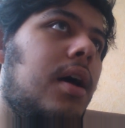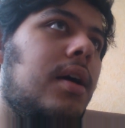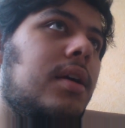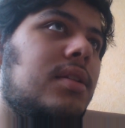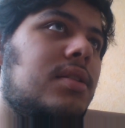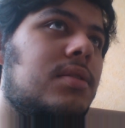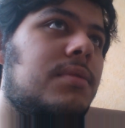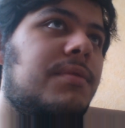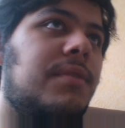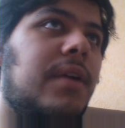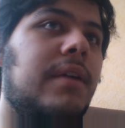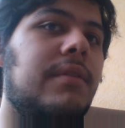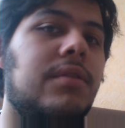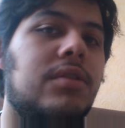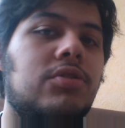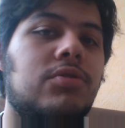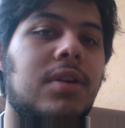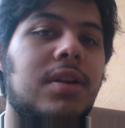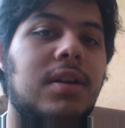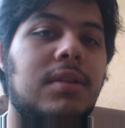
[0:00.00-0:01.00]
It's
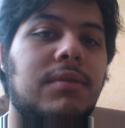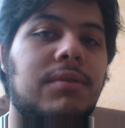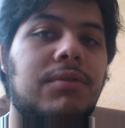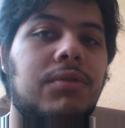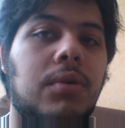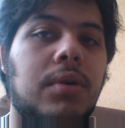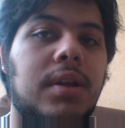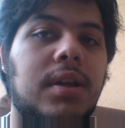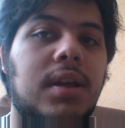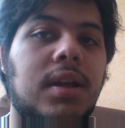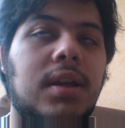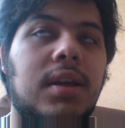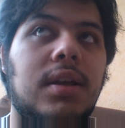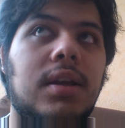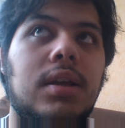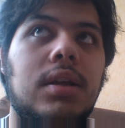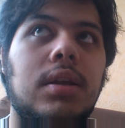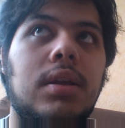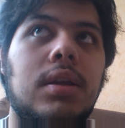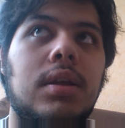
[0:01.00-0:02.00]

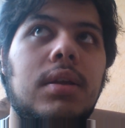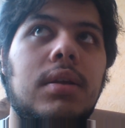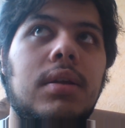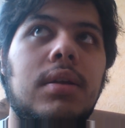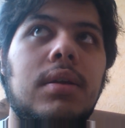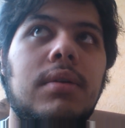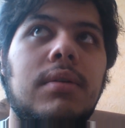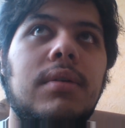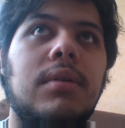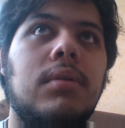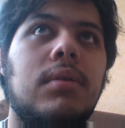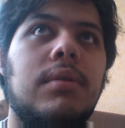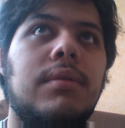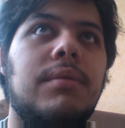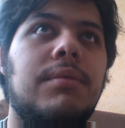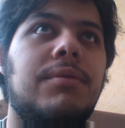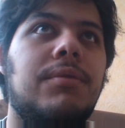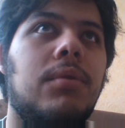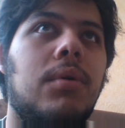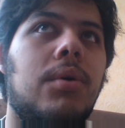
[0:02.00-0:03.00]

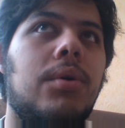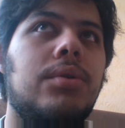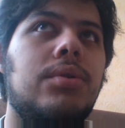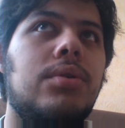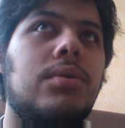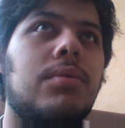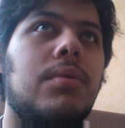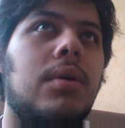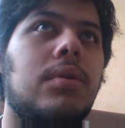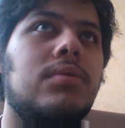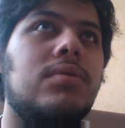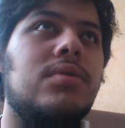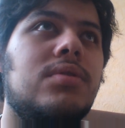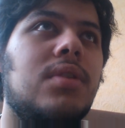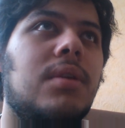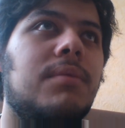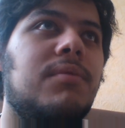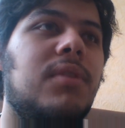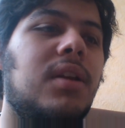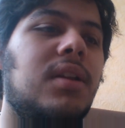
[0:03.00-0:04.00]
544 euros,
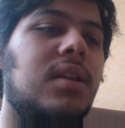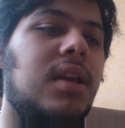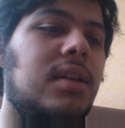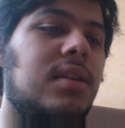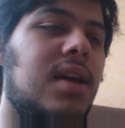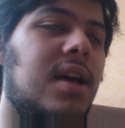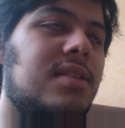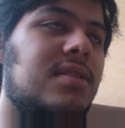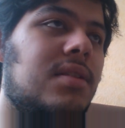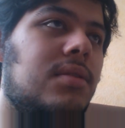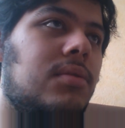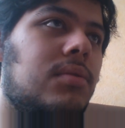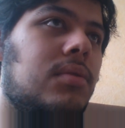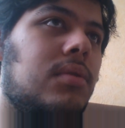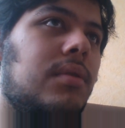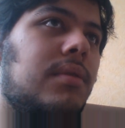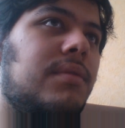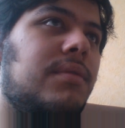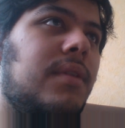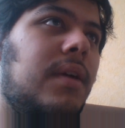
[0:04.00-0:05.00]
something like that,
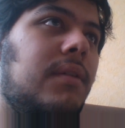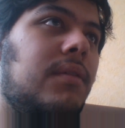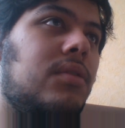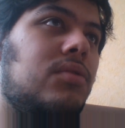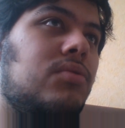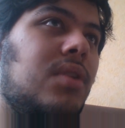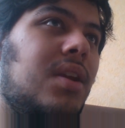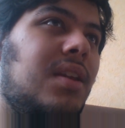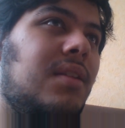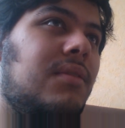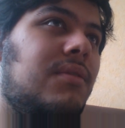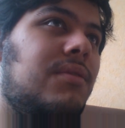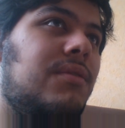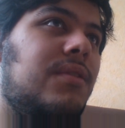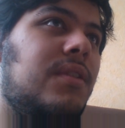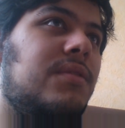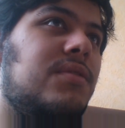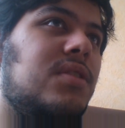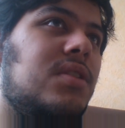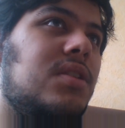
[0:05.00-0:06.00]
or
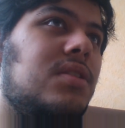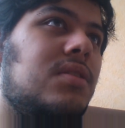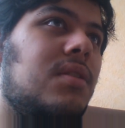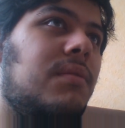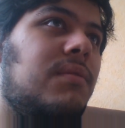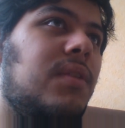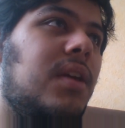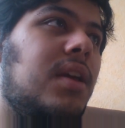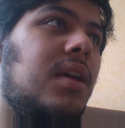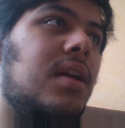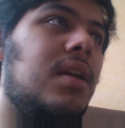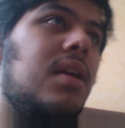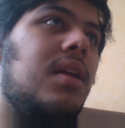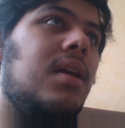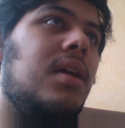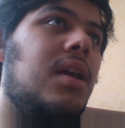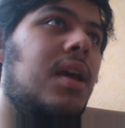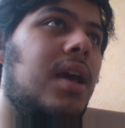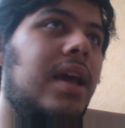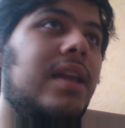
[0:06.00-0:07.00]
550 something,
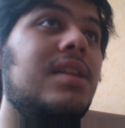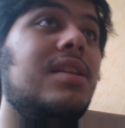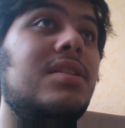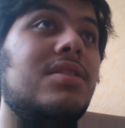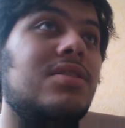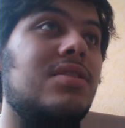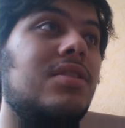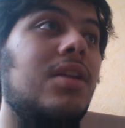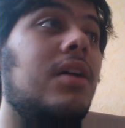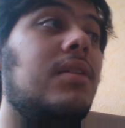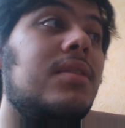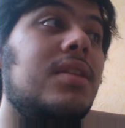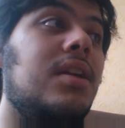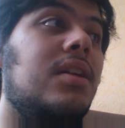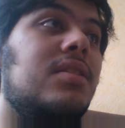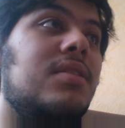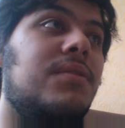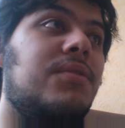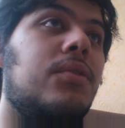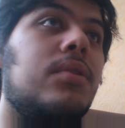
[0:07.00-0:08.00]
and it's
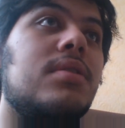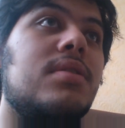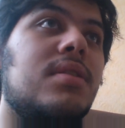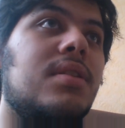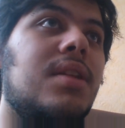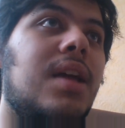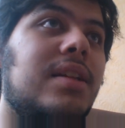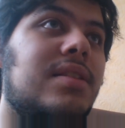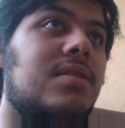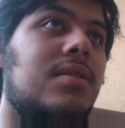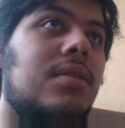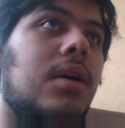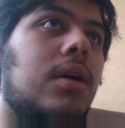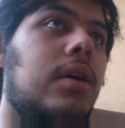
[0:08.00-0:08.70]
only a difference a